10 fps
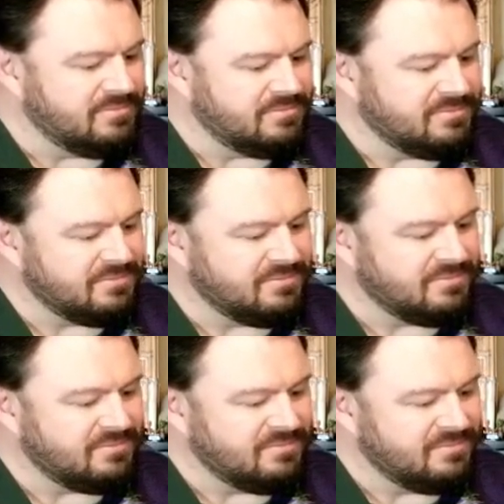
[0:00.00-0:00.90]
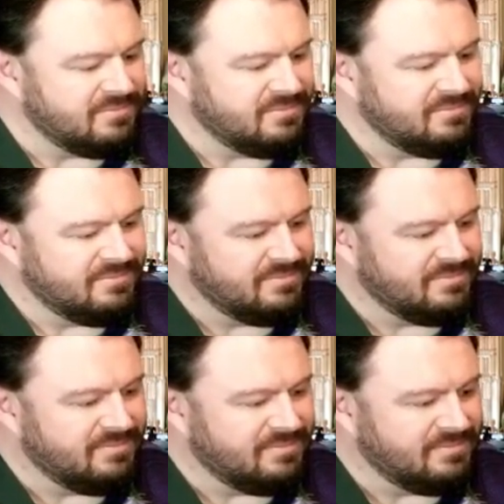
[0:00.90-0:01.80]

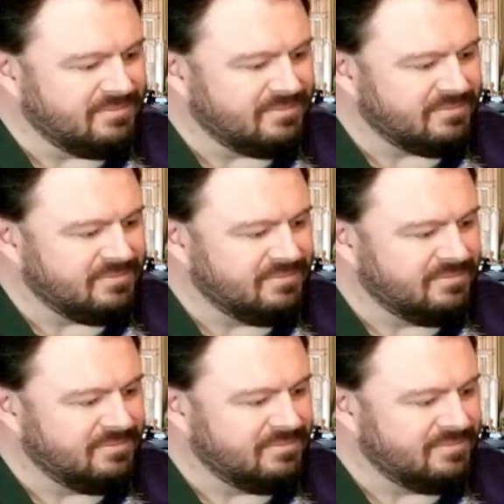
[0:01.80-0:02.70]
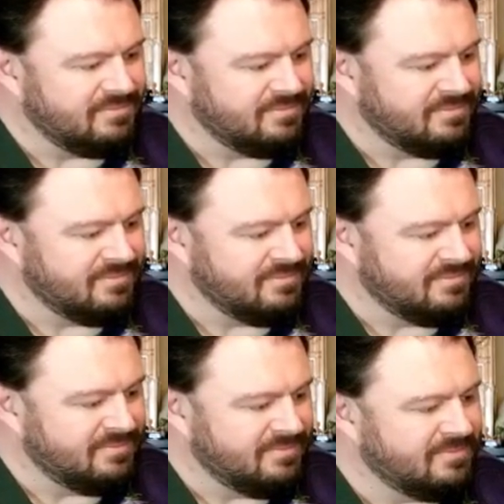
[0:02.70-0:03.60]

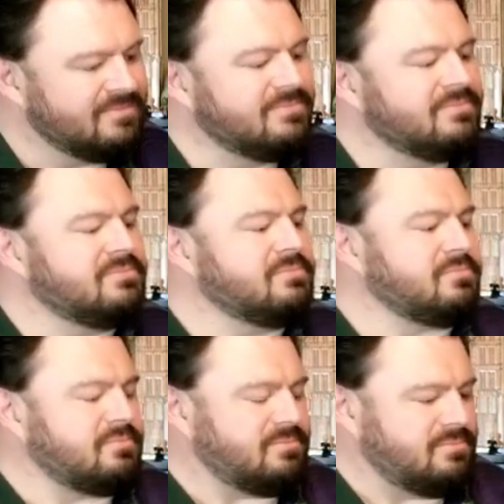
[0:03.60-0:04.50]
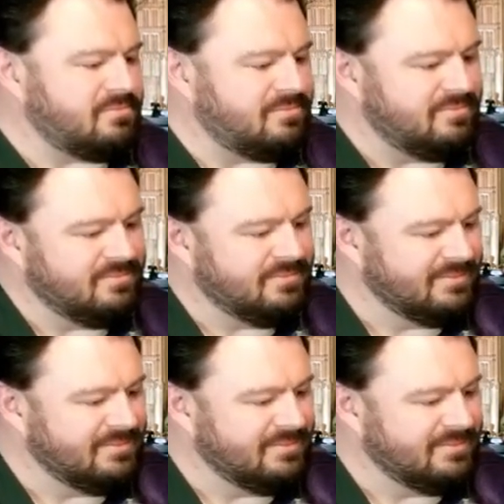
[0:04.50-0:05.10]
(silent)